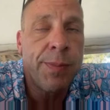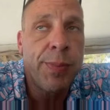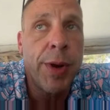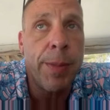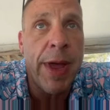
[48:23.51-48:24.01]

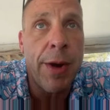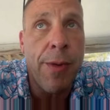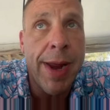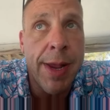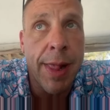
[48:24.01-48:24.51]
put a better
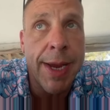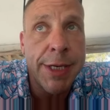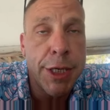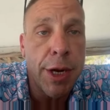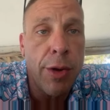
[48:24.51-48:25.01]

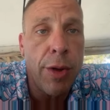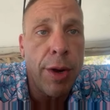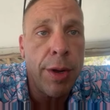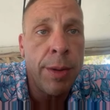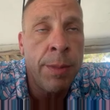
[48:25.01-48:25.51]
regulation
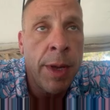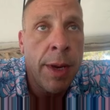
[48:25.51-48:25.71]
on them,